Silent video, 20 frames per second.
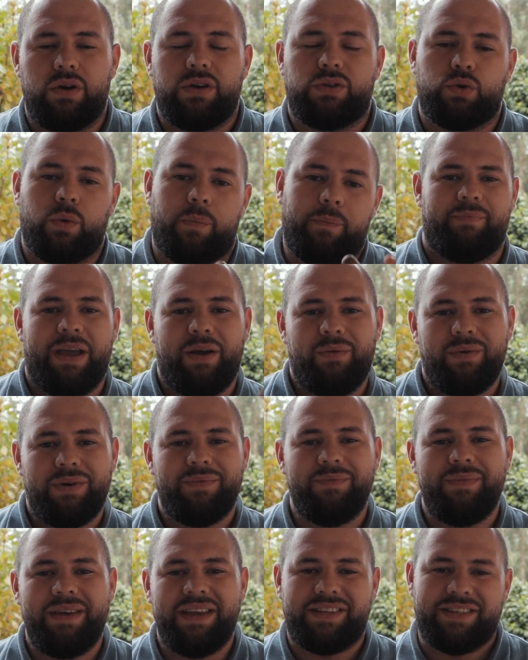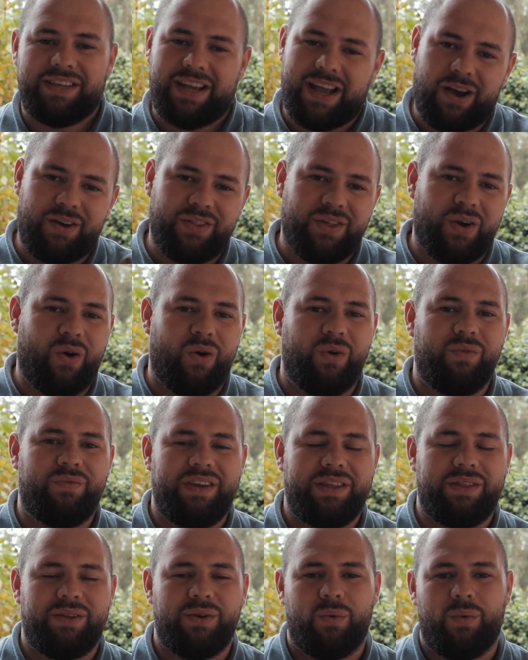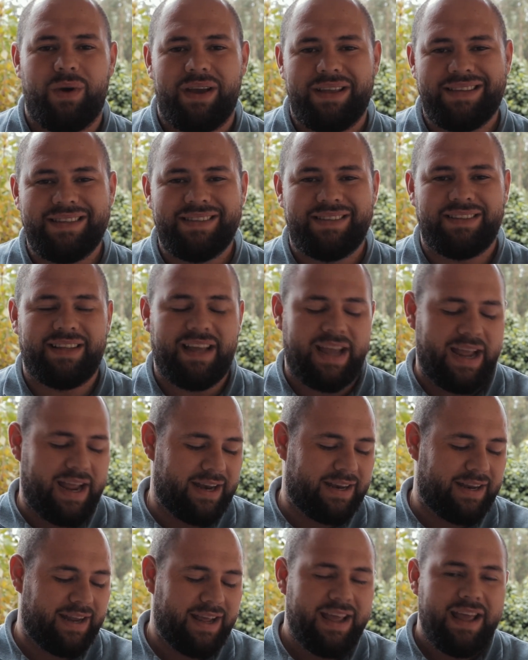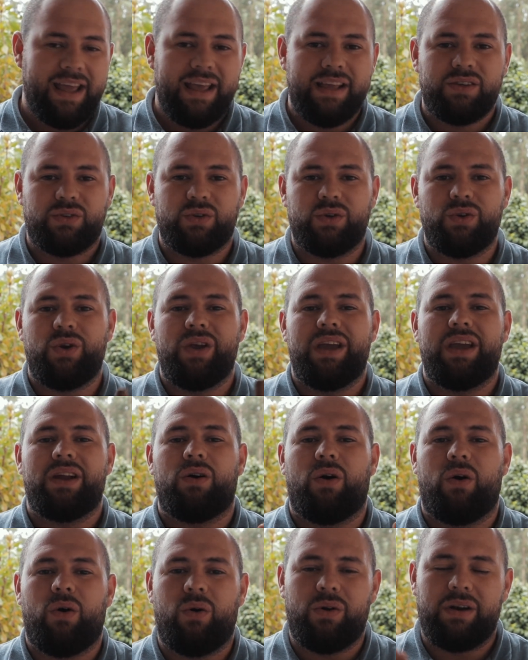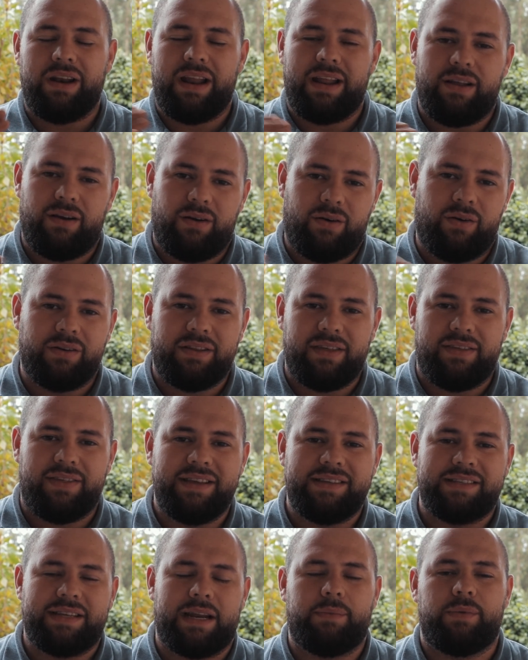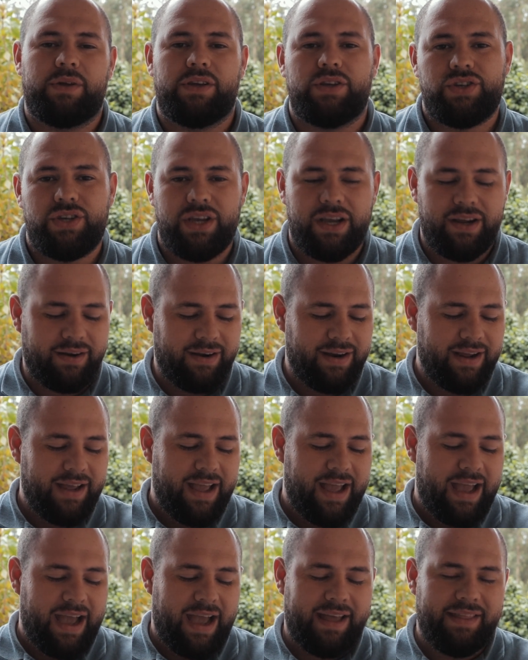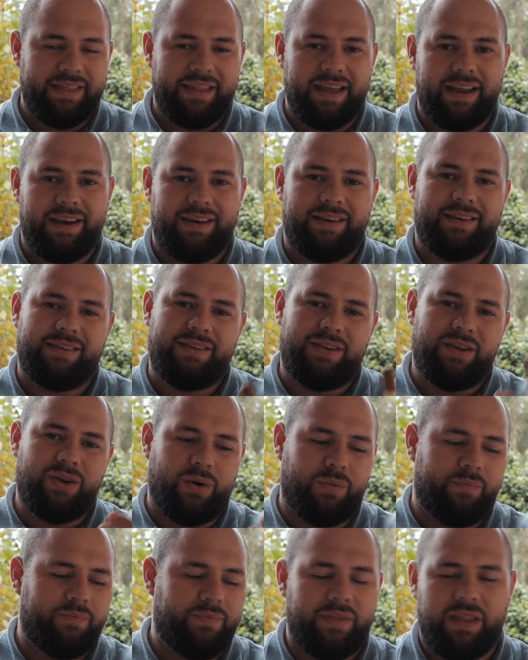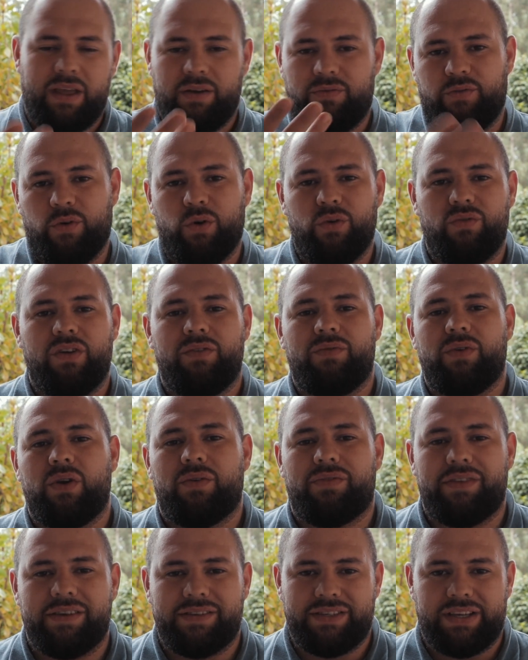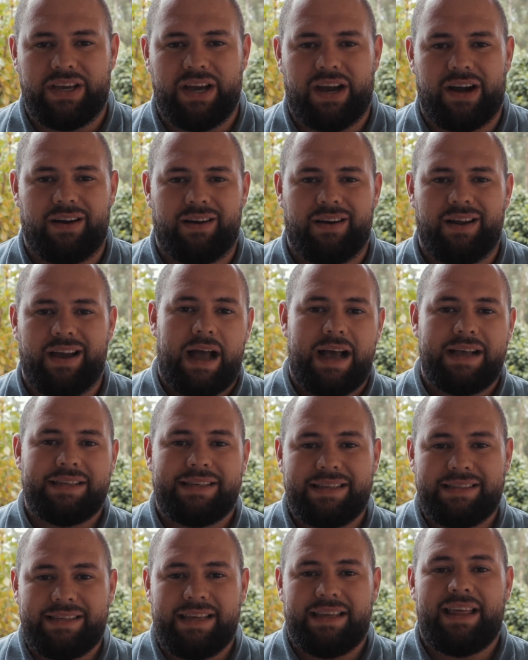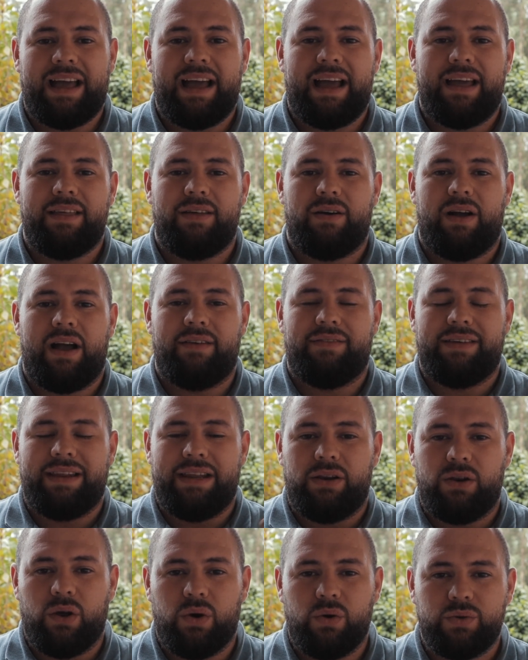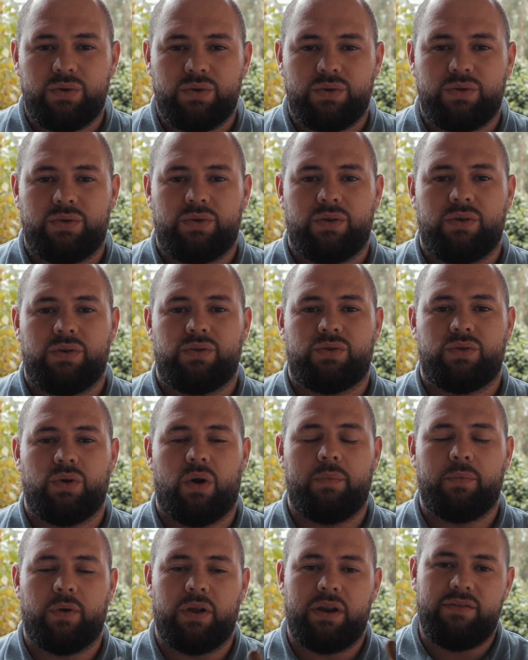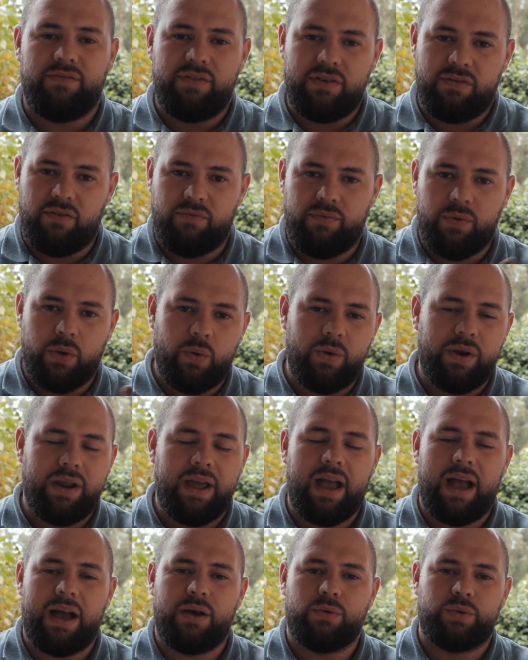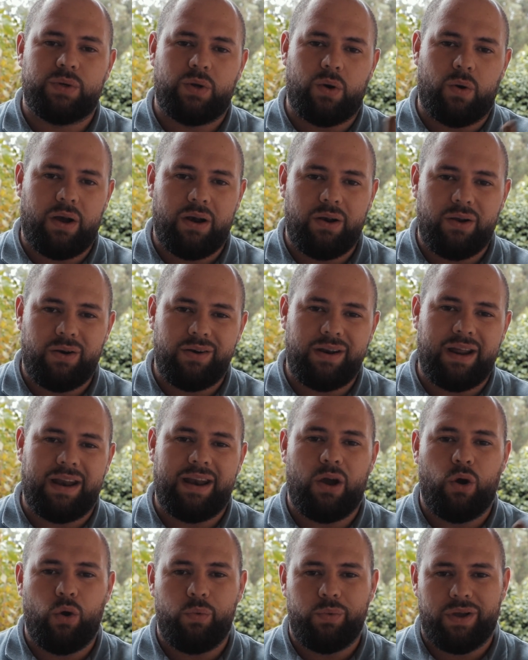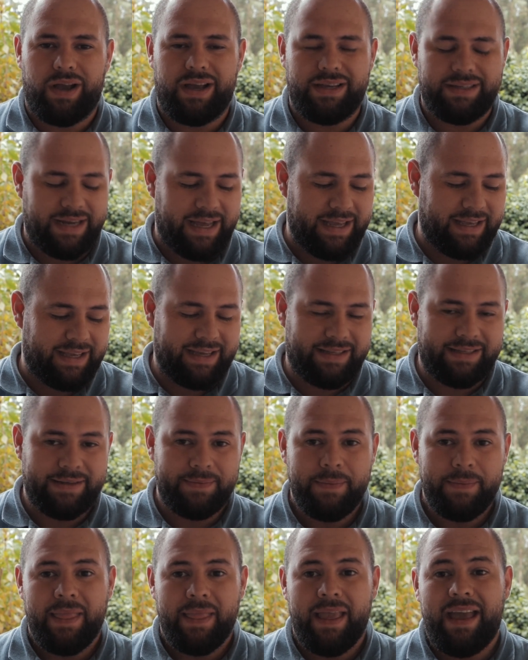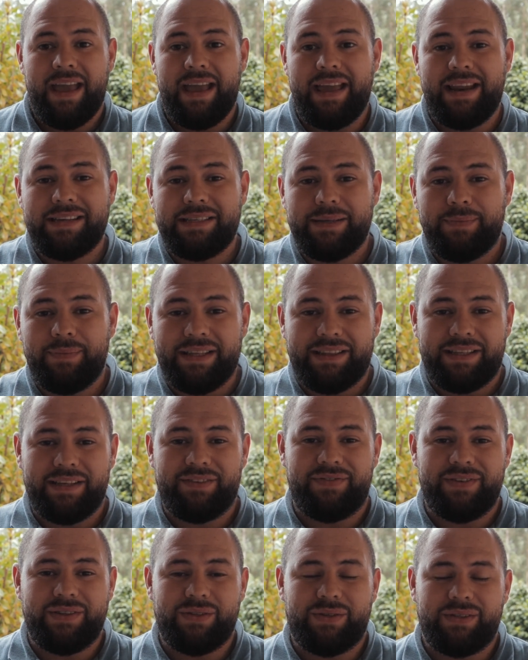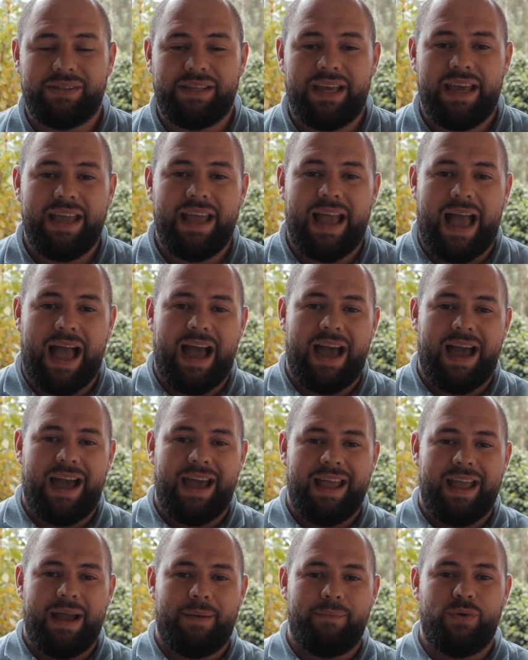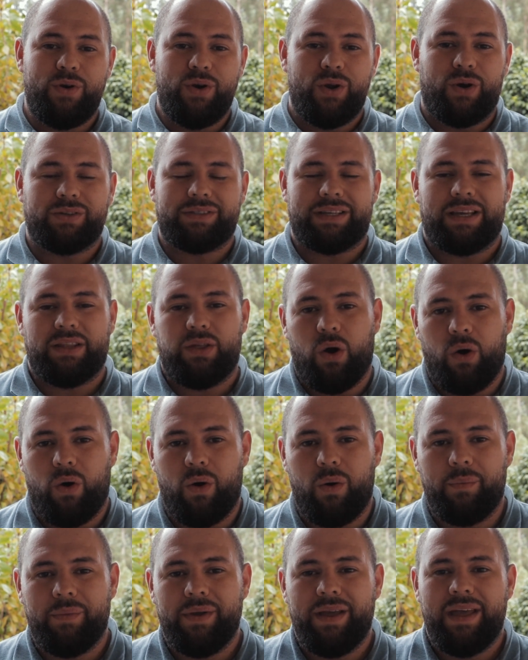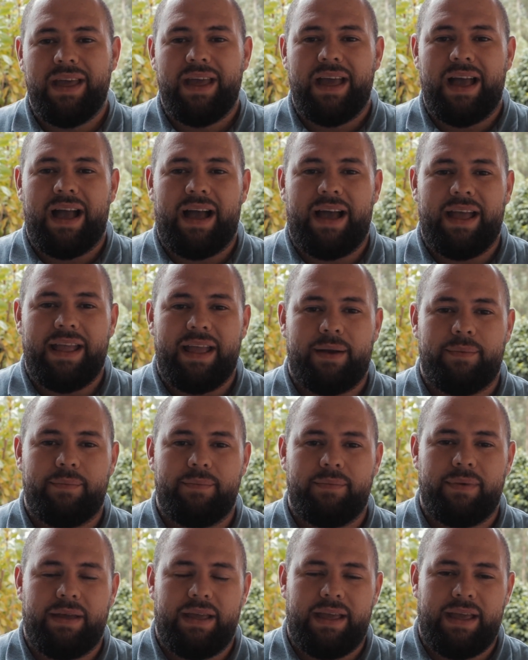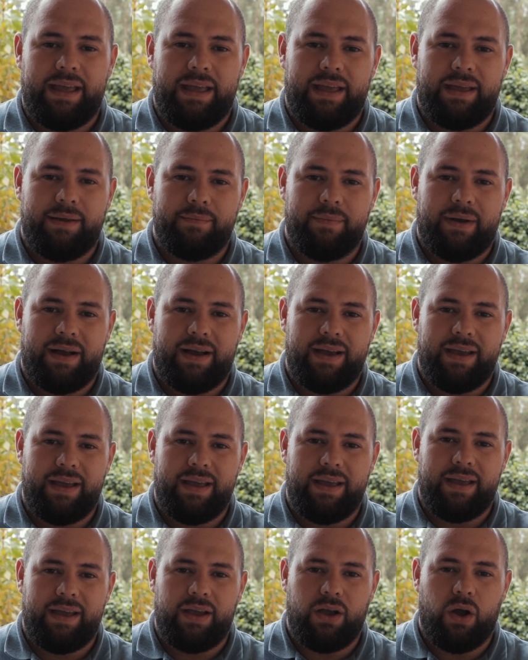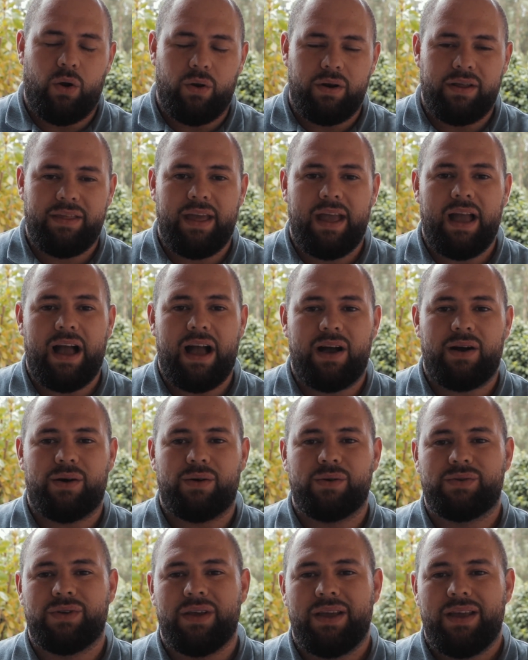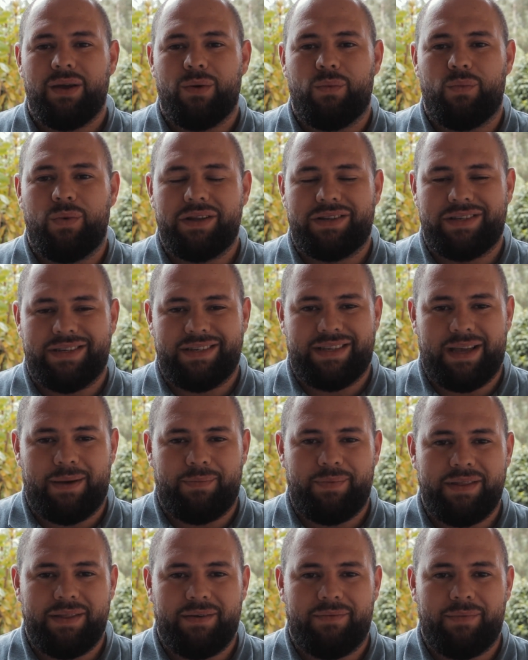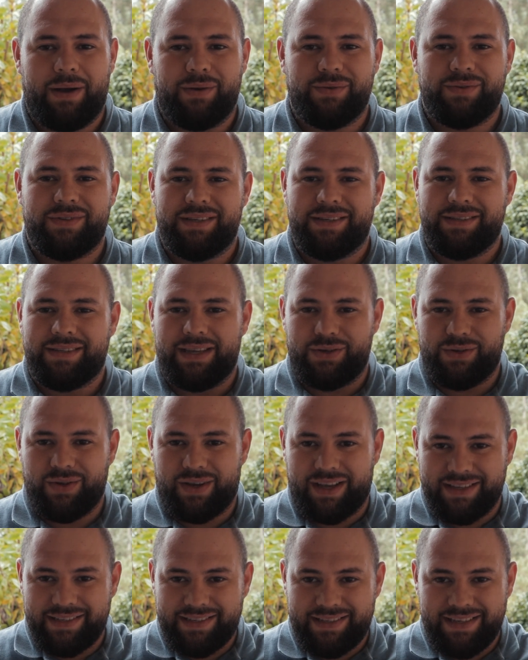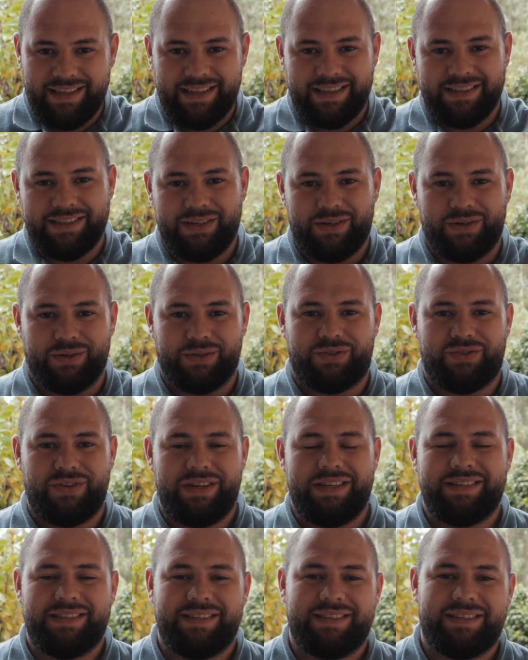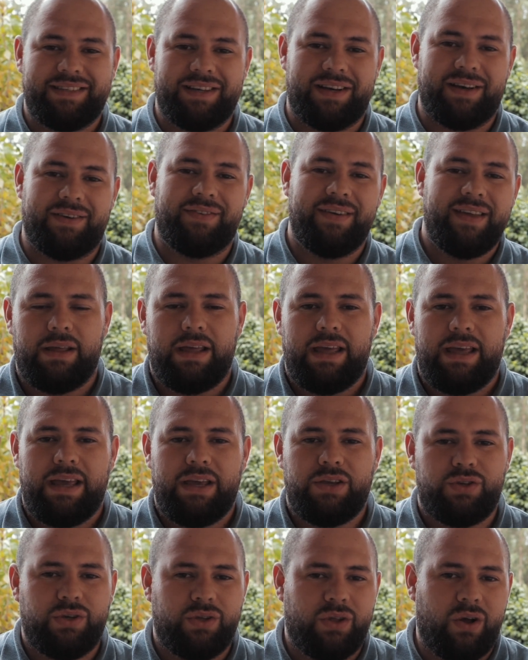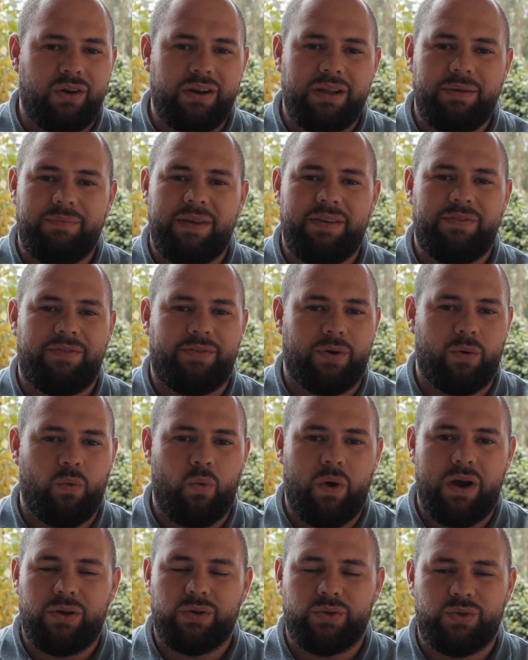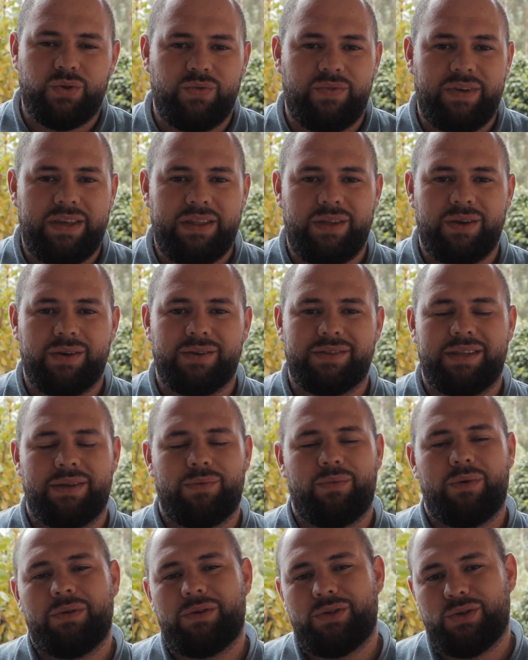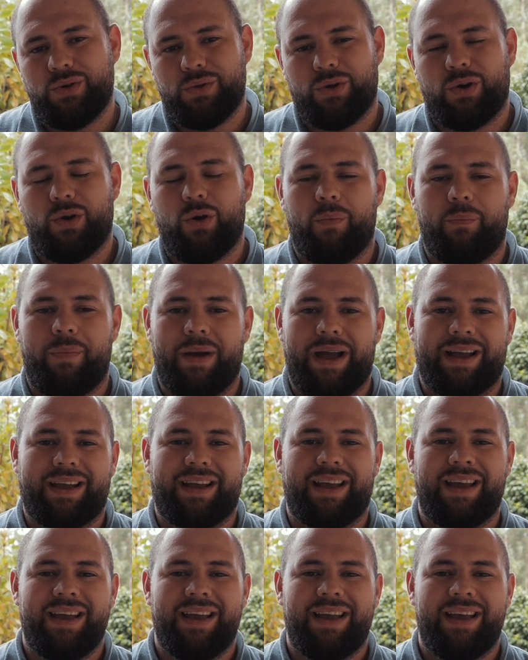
So bear with me, check out the whole video, wait until the end so you hear all the things that I'm going to share, and then, you know, the full review of the cigar. As I said, I don't have any notes, so I'm going to be reviewing it as we go along, and I hope you guys like it. It is a bit different today. I am not at home. I am in my holiday house, which is up in the mountains. As you can see, there's a lot of trees and stuff. It should only be for 1 or 2 videos, then we should go back